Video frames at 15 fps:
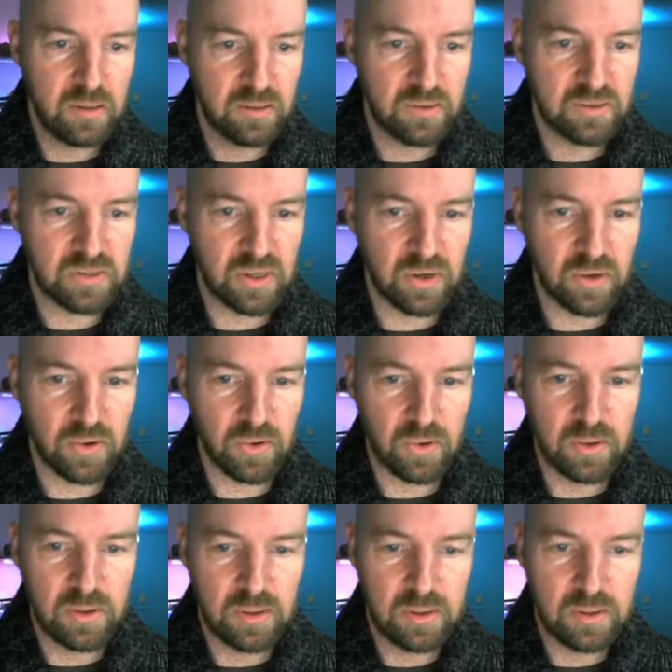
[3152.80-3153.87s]

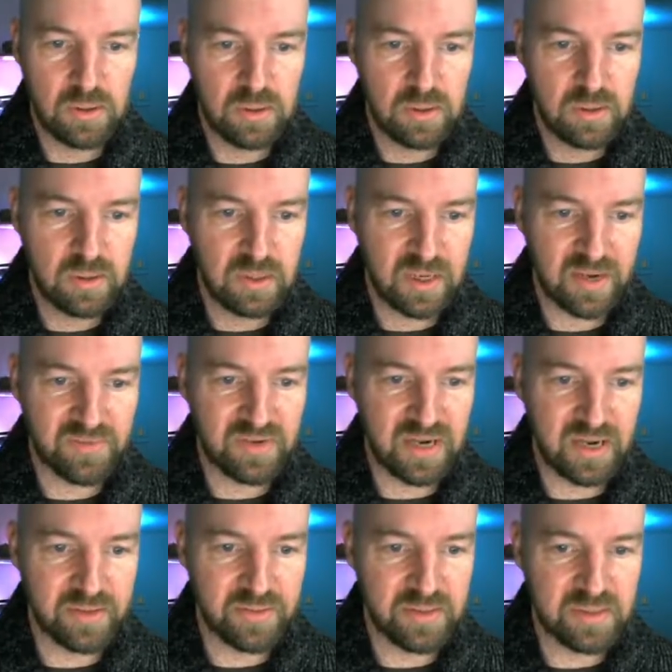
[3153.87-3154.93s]
So I've
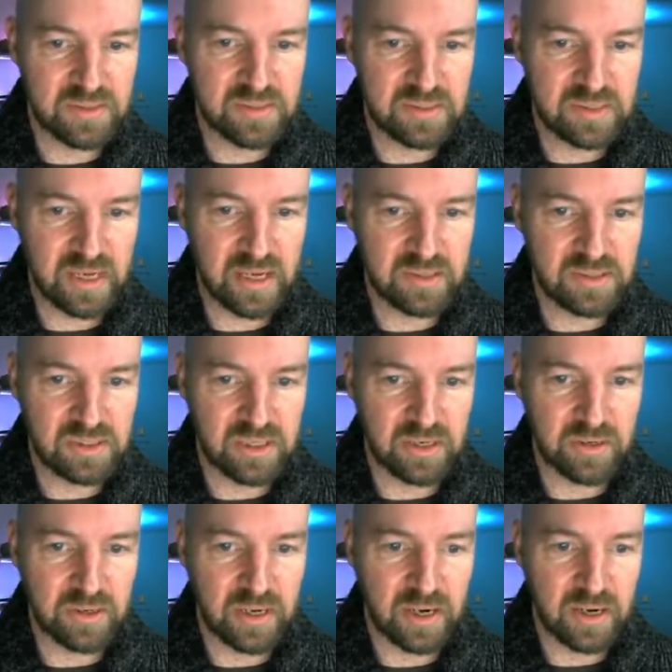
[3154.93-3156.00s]
got this sketch
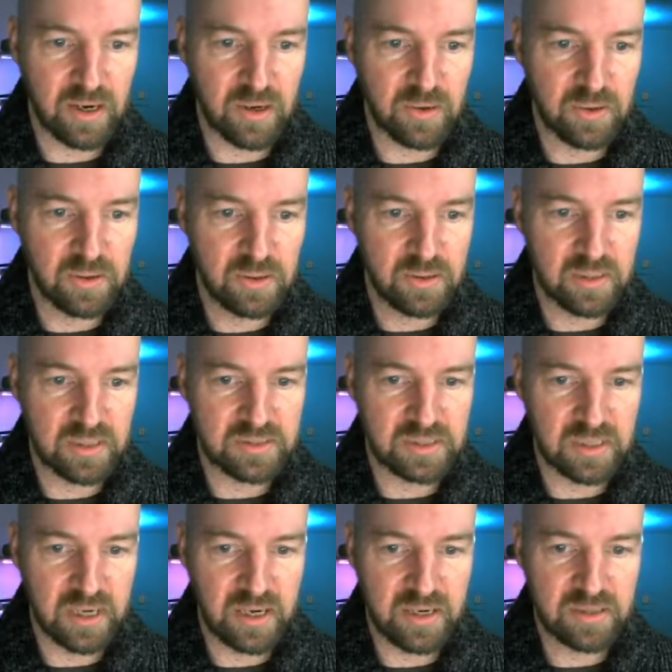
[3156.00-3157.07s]
here now that's a
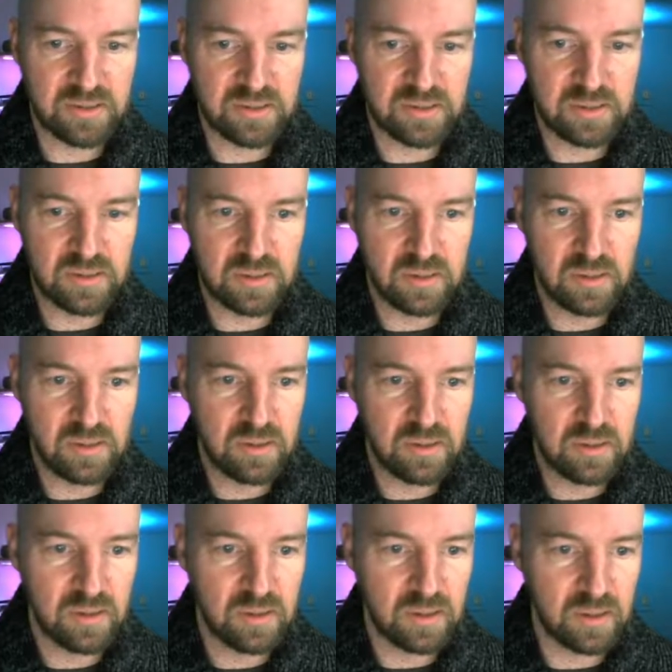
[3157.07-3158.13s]
nice,
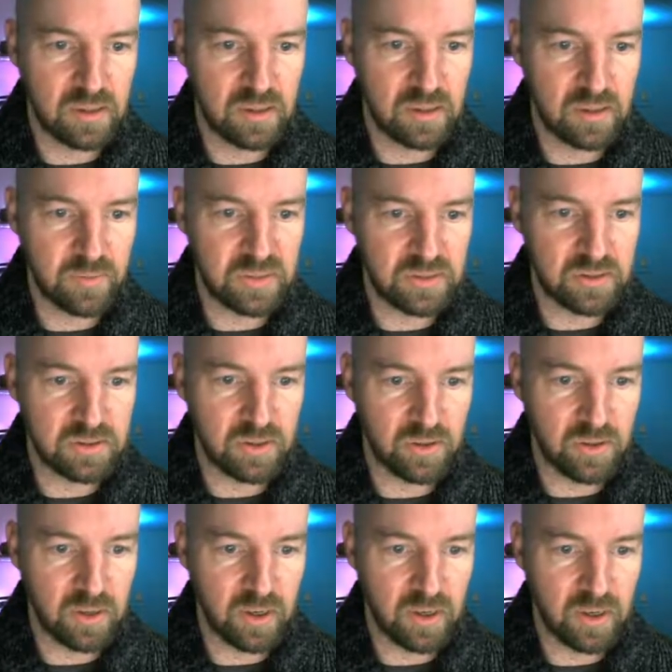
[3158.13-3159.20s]
let me
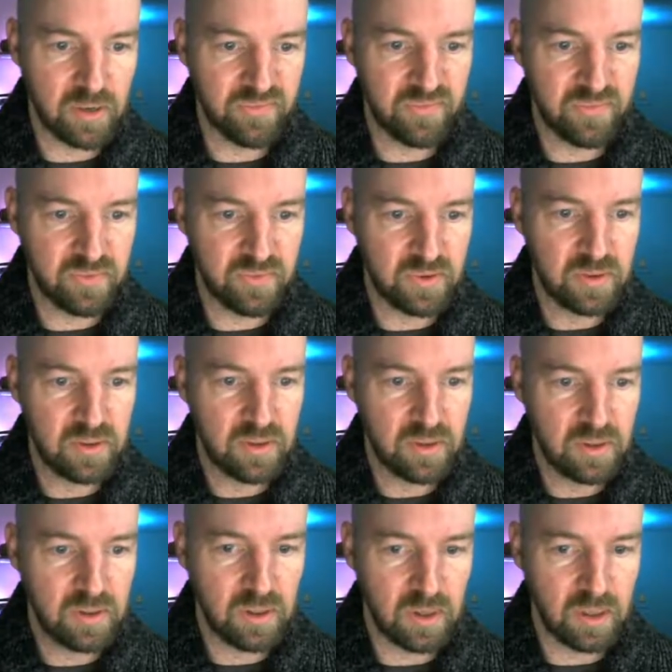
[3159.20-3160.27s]
turn off
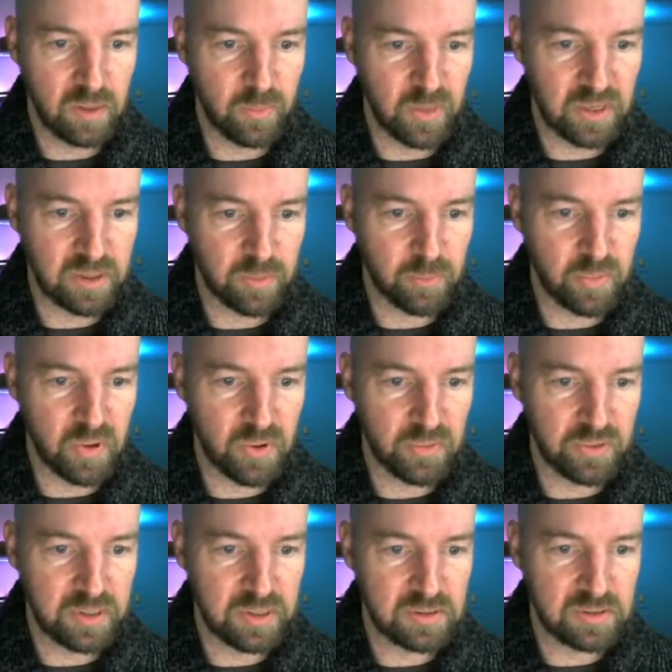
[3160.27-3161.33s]
all my
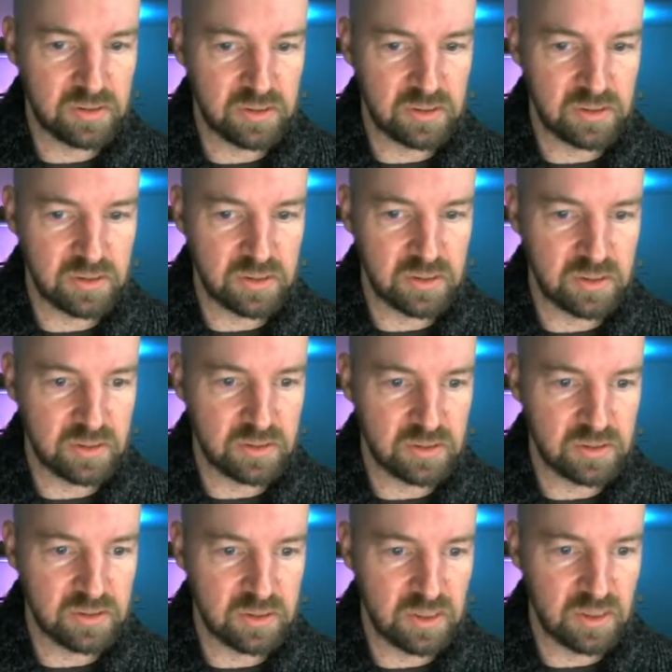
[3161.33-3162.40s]
components just so you can
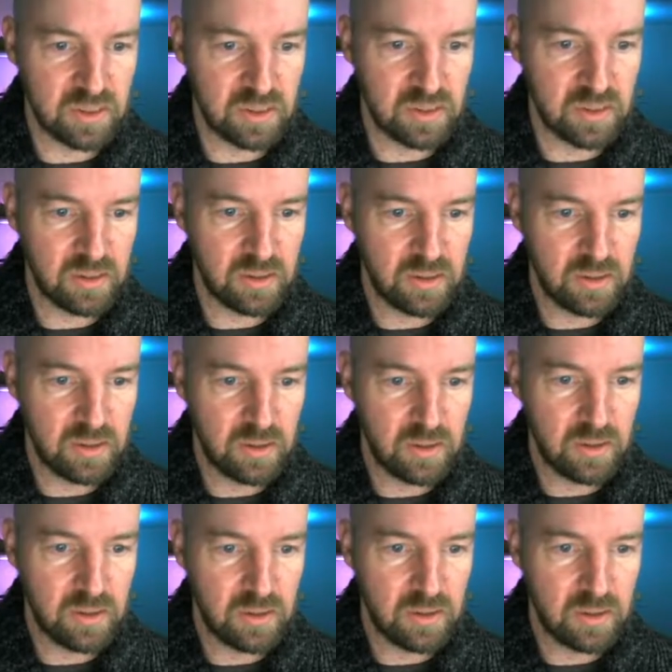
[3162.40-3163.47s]
see.
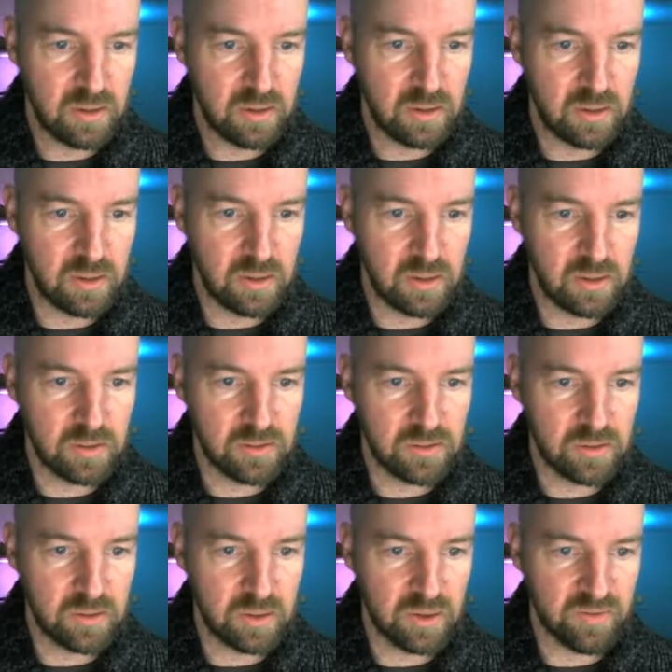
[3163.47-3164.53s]

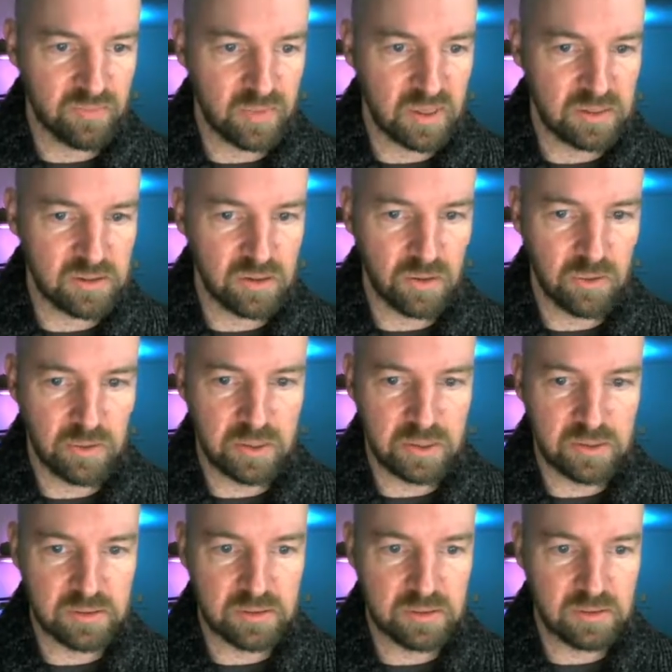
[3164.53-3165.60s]
Turn off my
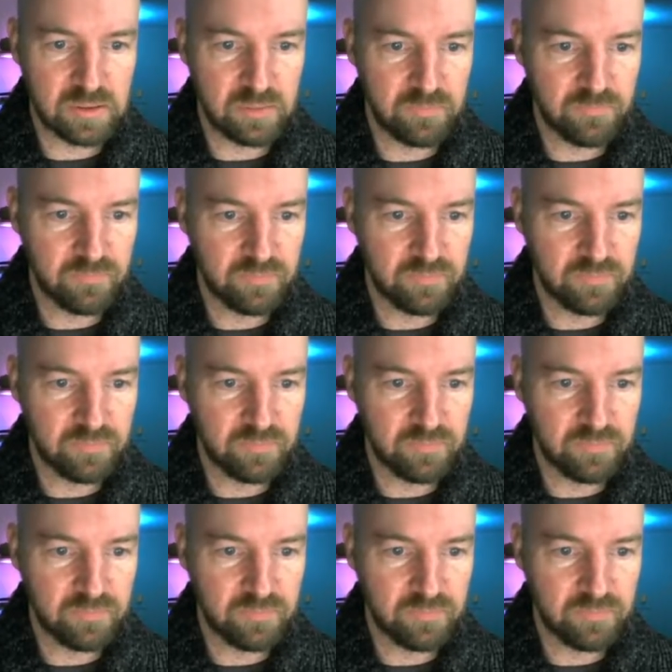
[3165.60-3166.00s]
joints.